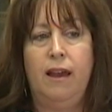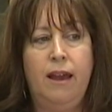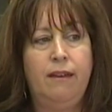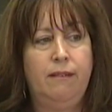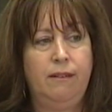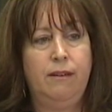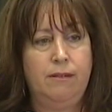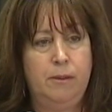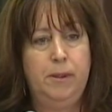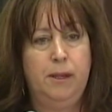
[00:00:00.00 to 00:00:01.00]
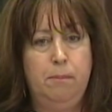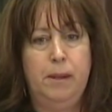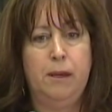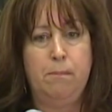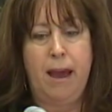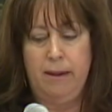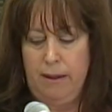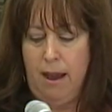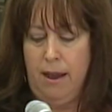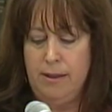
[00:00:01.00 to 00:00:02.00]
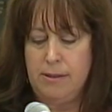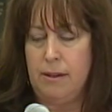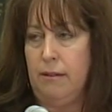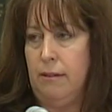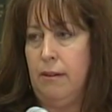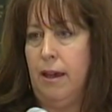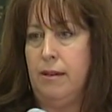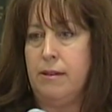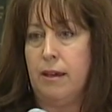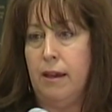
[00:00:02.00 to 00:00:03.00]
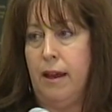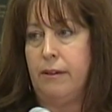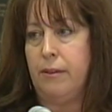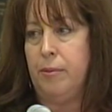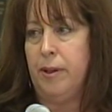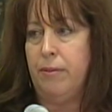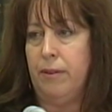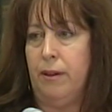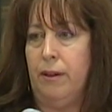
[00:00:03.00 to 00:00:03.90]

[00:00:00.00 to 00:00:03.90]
and, to be big bad guys and to connect with